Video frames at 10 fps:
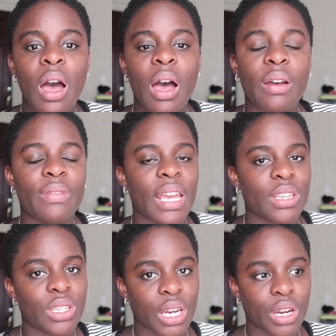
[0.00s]
of
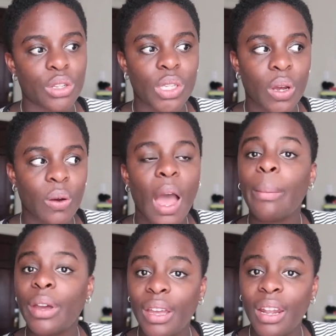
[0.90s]
next year. So
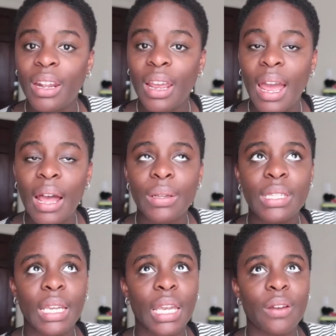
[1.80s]
I'm good. I was
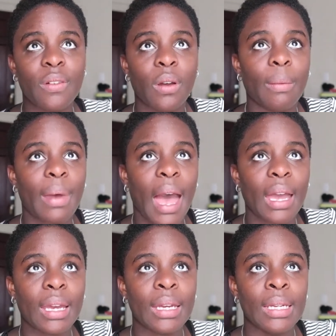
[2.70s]
thinking of going
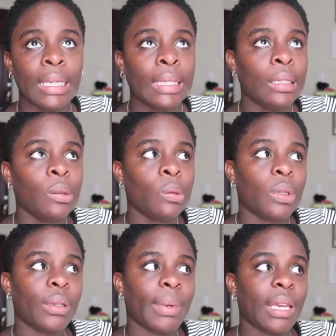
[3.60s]
back
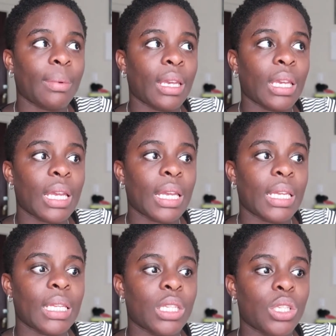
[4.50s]
when the baby
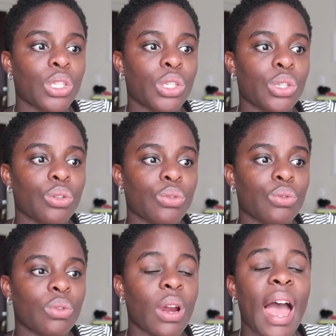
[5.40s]
is
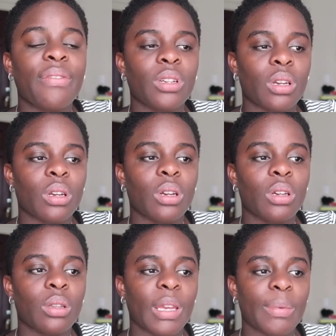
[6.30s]
due, or after
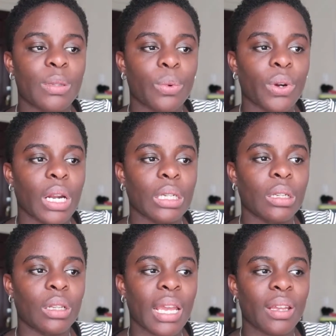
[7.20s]
the baby's born,
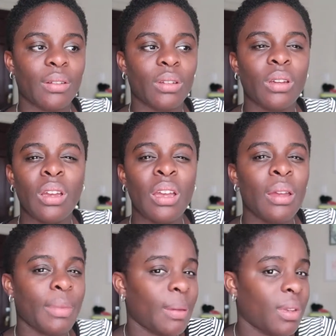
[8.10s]
like in
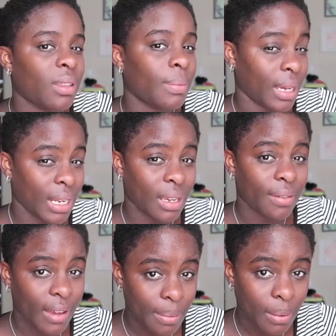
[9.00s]
maybe the beginning
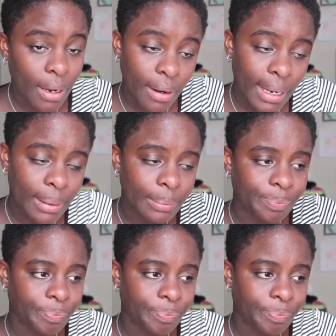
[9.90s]
of February.